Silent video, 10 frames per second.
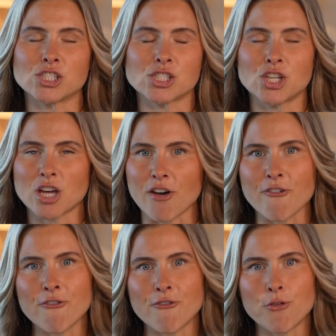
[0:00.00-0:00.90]
just took
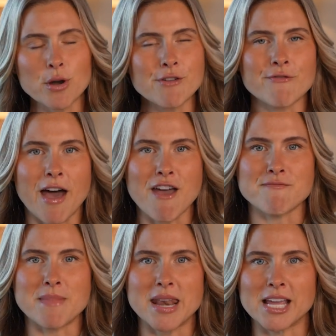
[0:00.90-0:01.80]
a
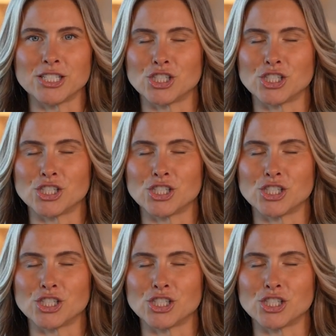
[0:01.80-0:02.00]
45-minute